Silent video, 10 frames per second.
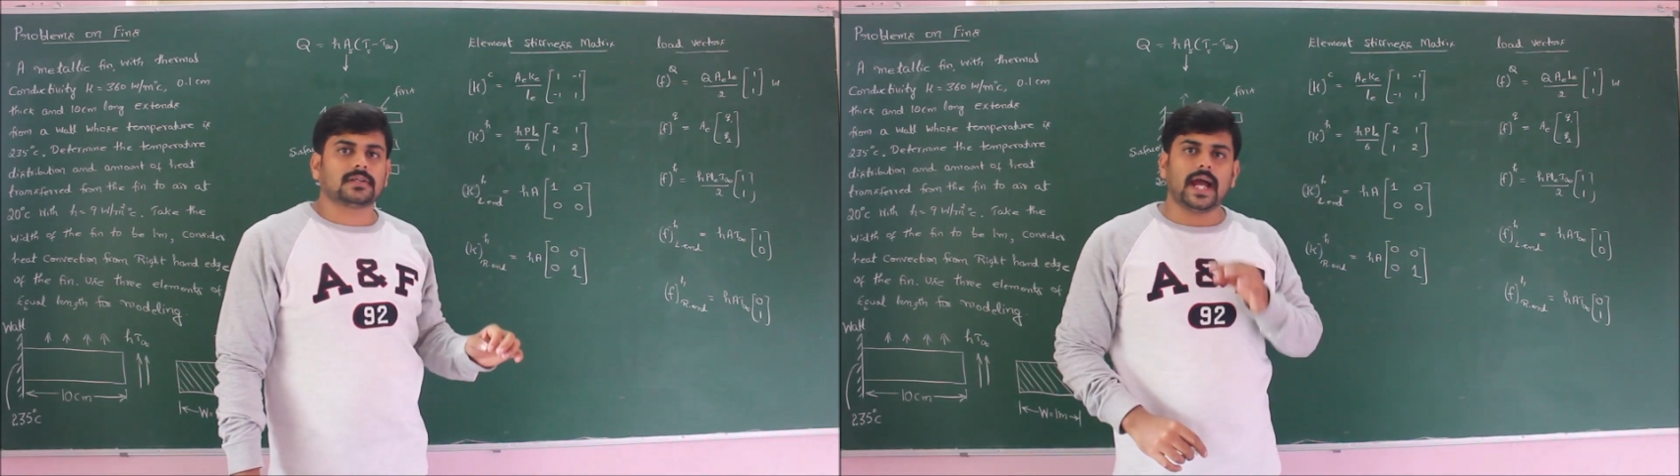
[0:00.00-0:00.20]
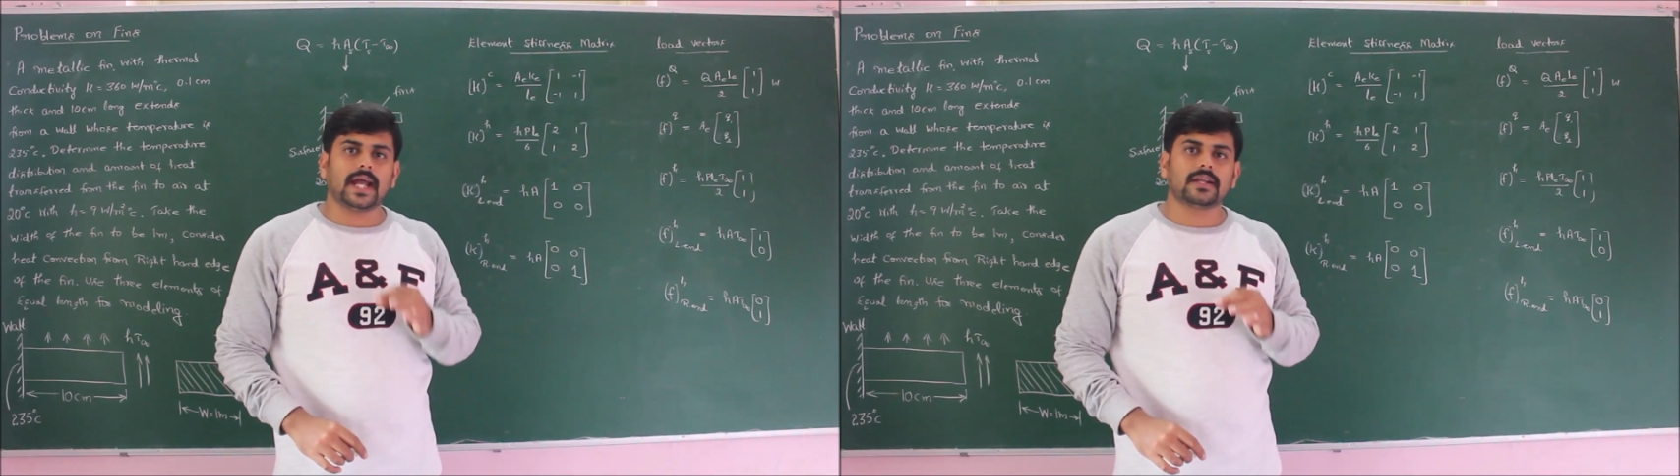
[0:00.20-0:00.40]

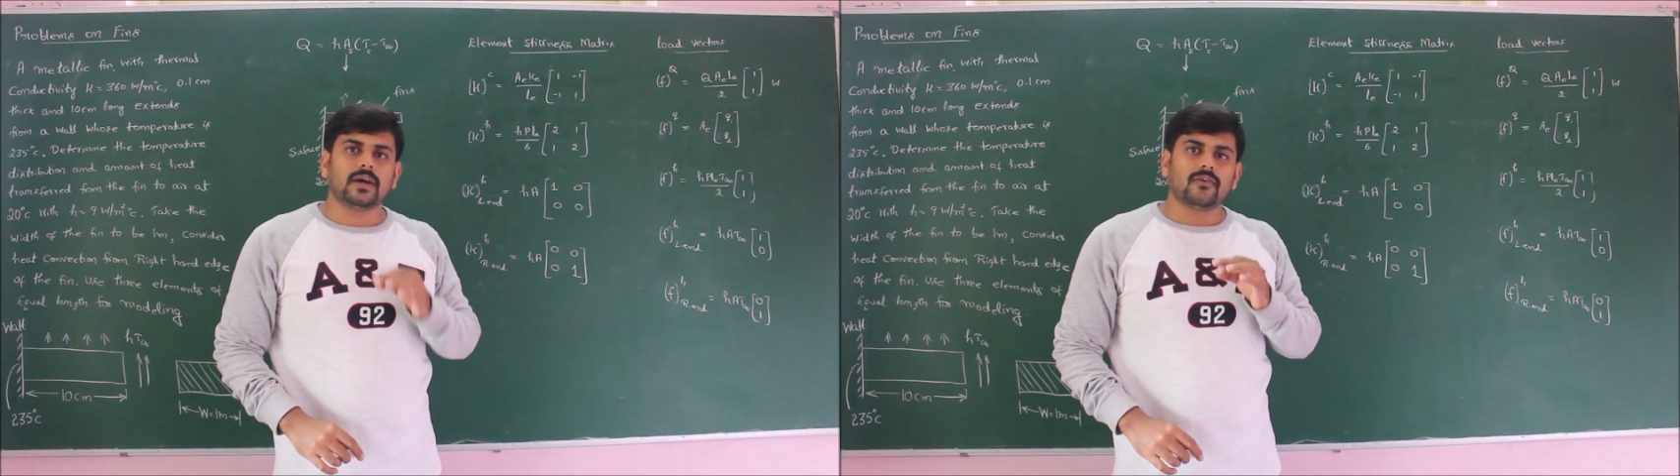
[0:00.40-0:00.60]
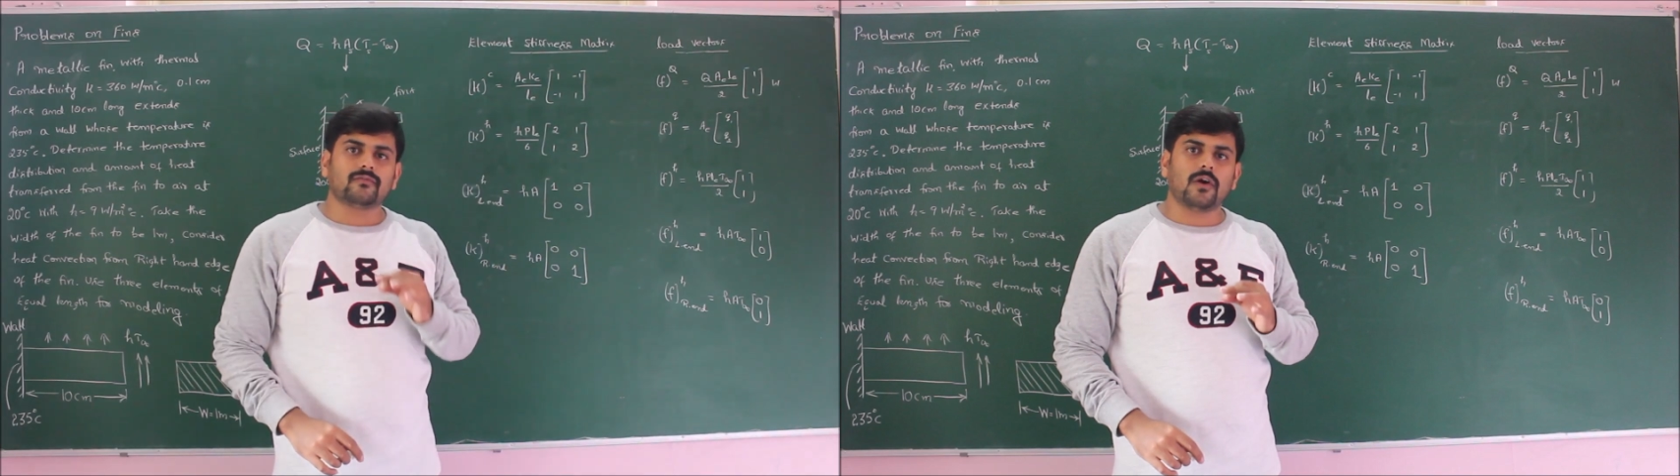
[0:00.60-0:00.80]

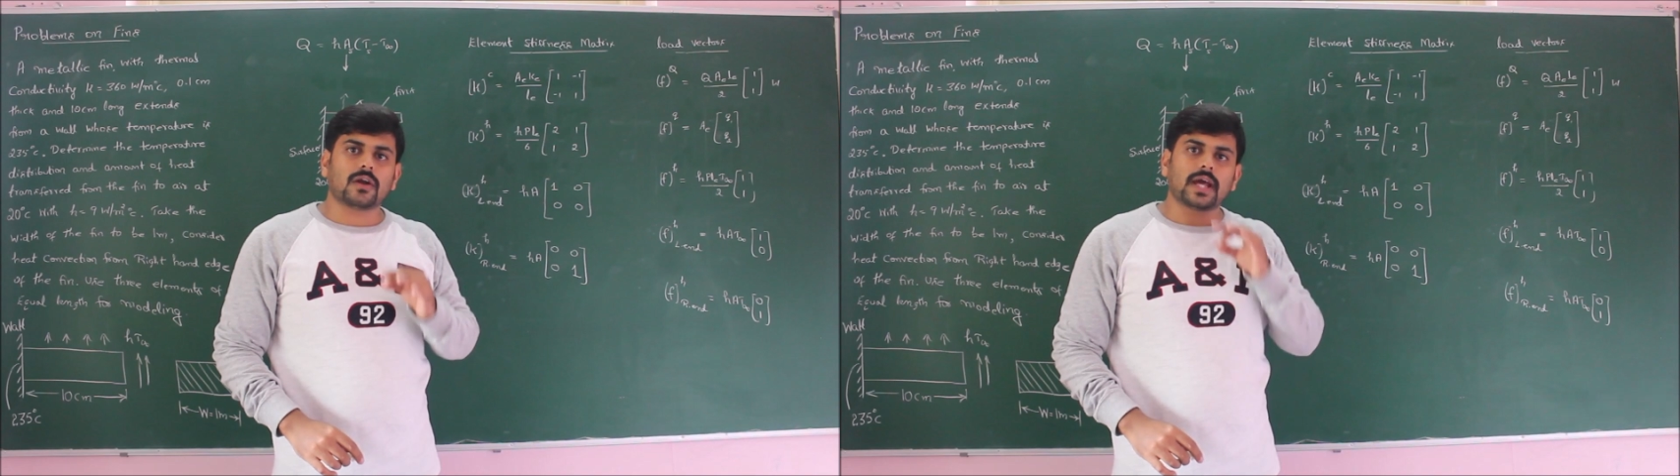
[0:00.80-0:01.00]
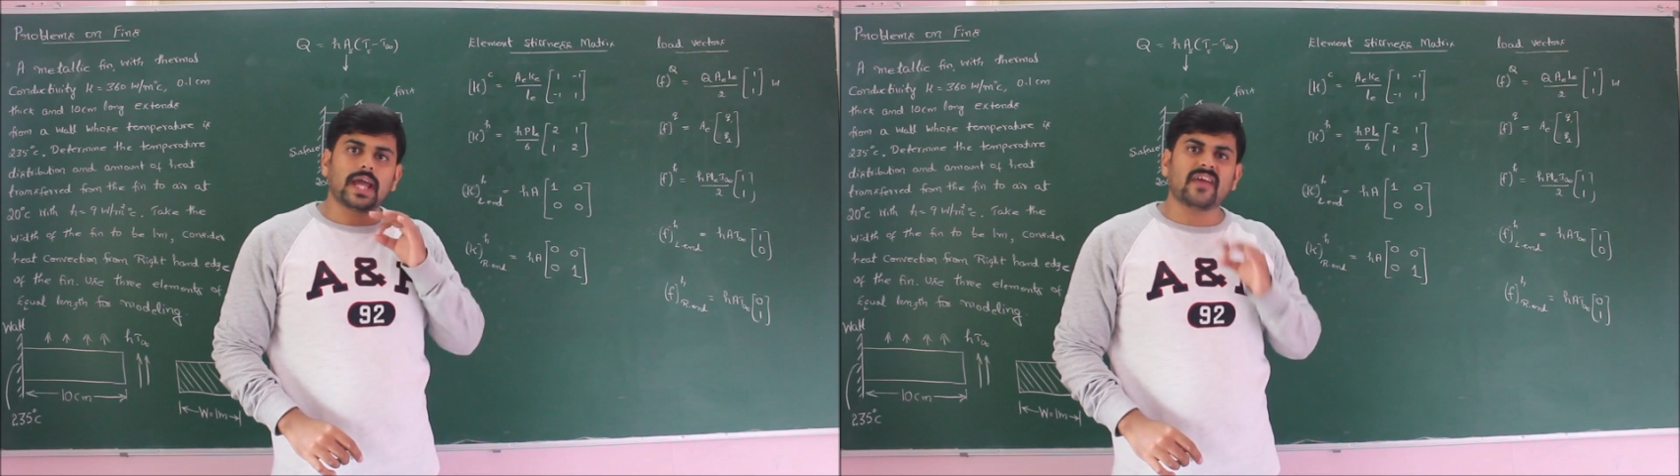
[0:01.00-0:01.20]
And
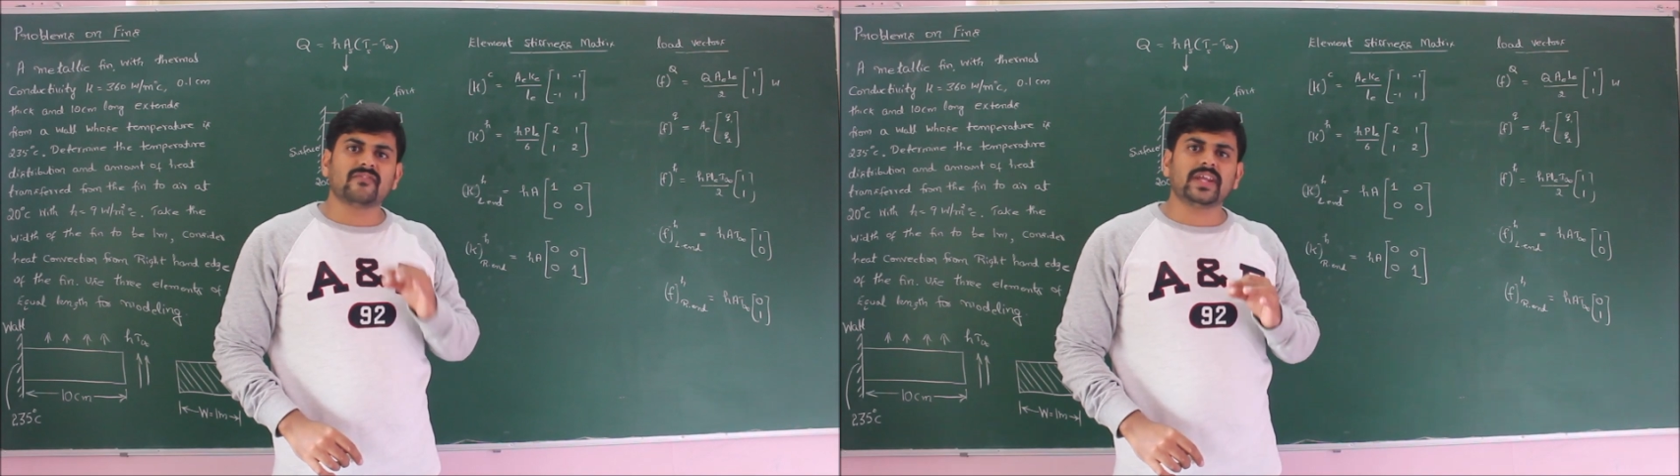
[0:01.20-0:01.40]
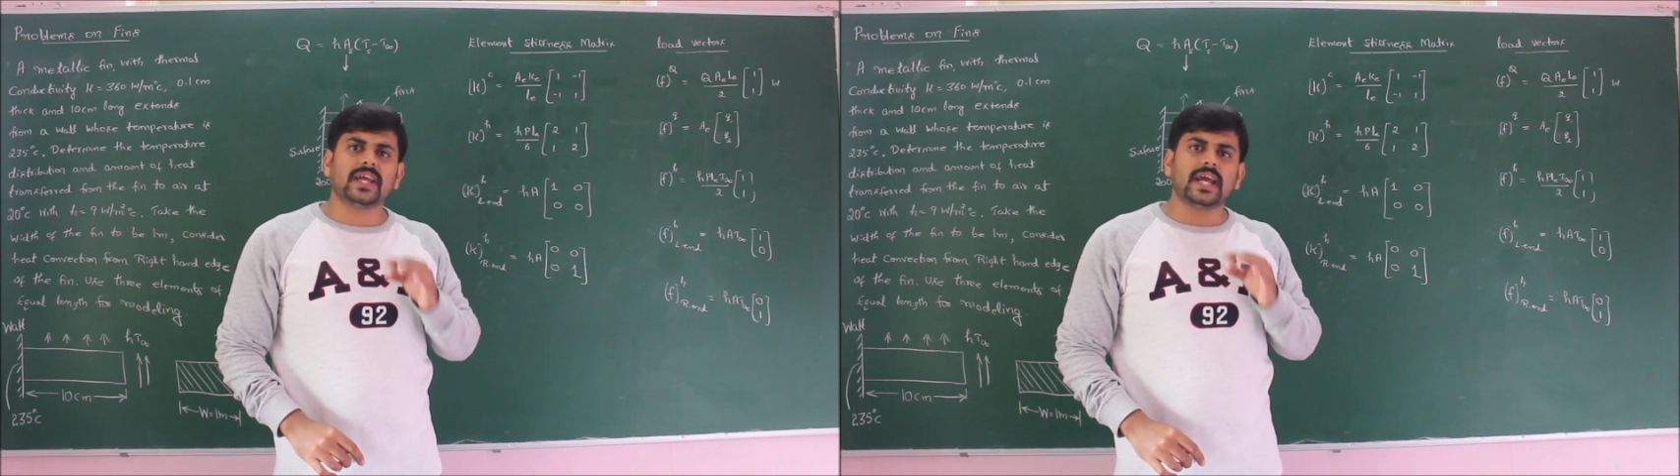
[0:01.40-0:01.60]
for
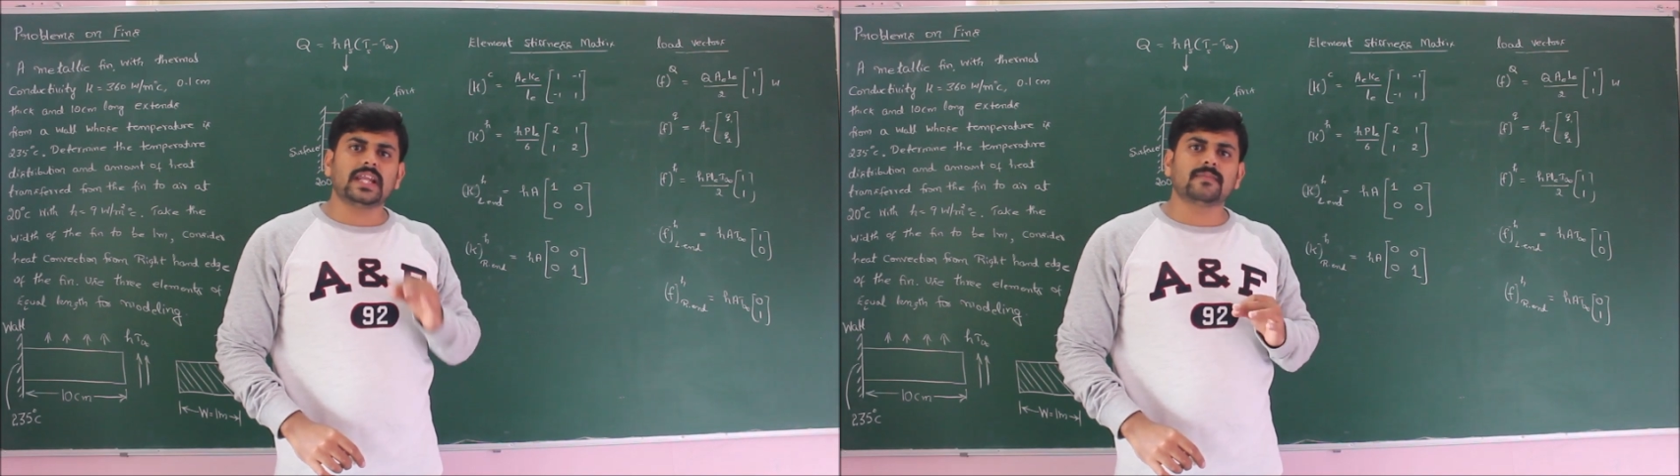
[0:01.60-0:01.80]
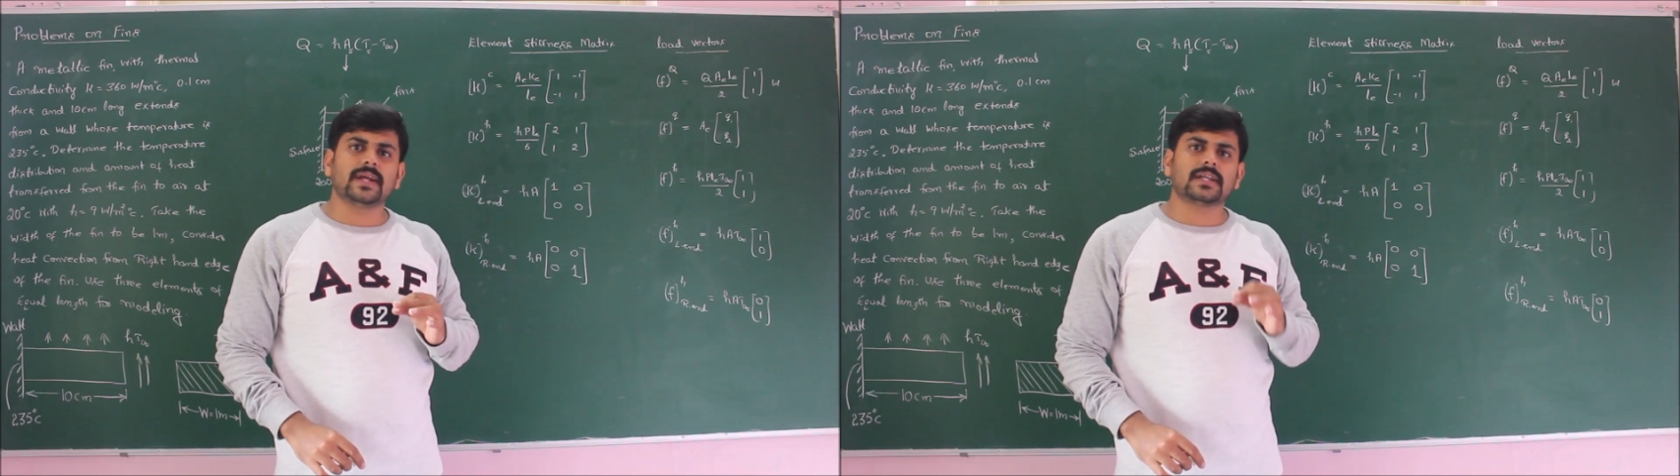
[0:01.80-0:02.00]
every
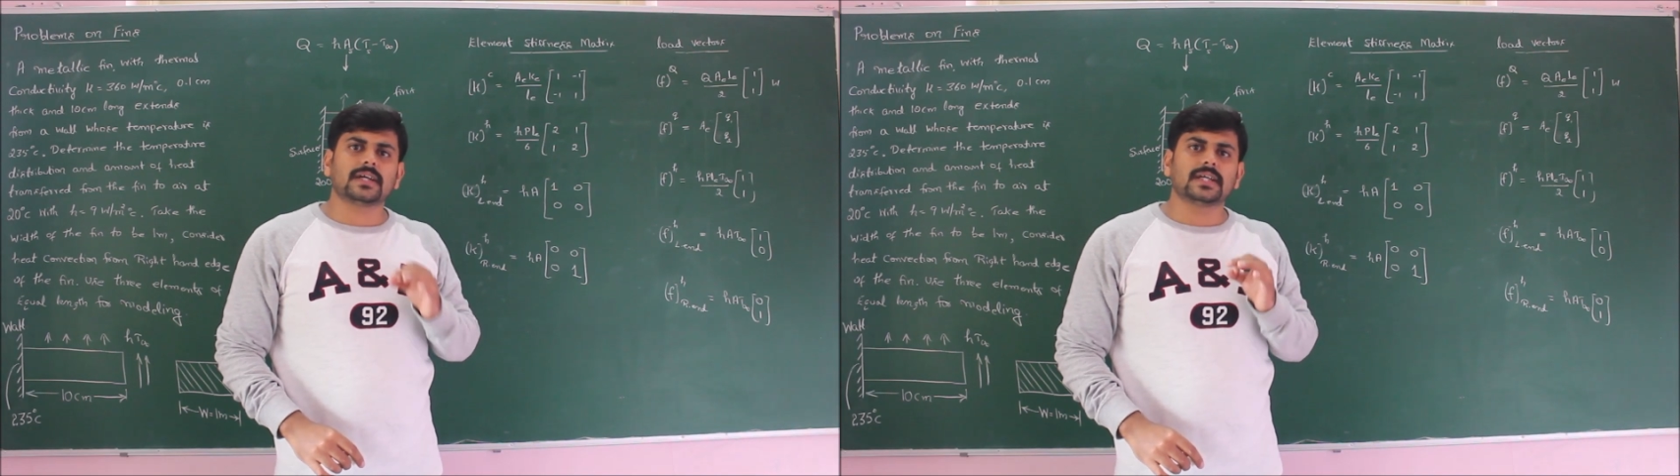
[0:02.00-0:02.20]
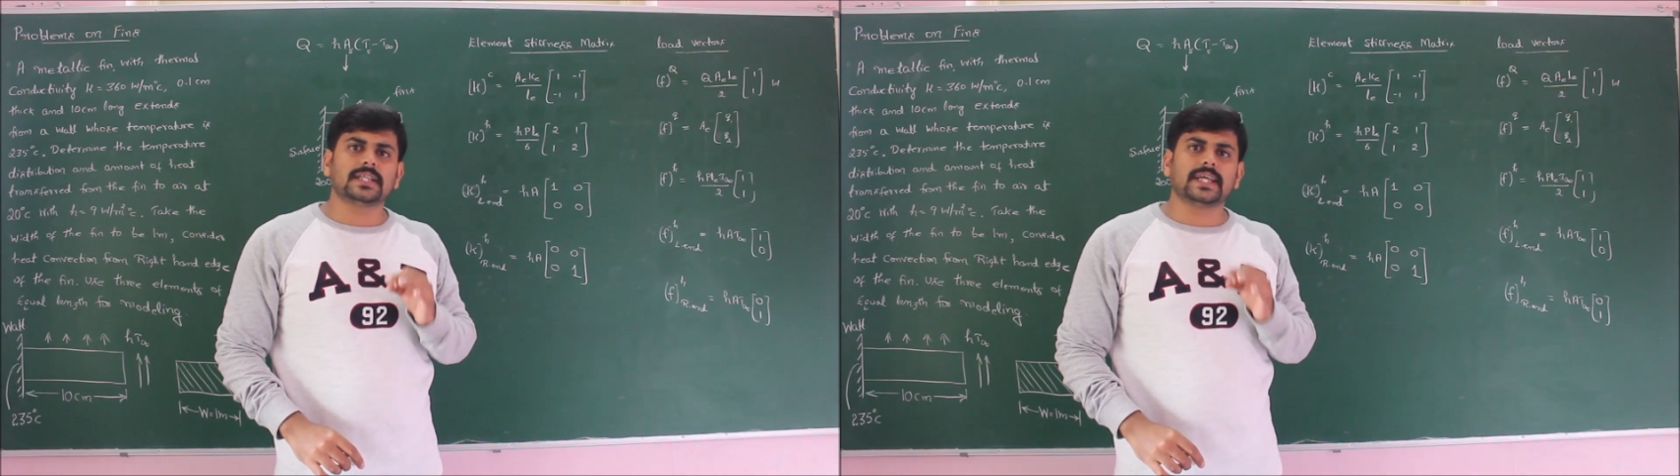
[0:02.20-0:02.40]

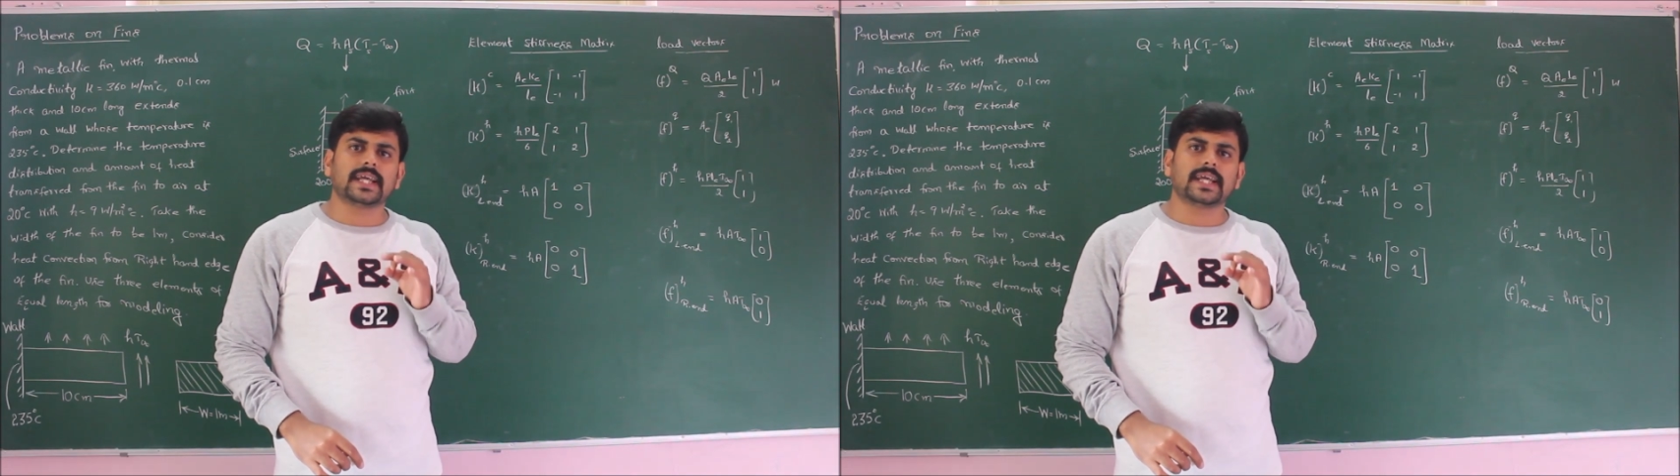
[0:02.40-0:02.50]
element in the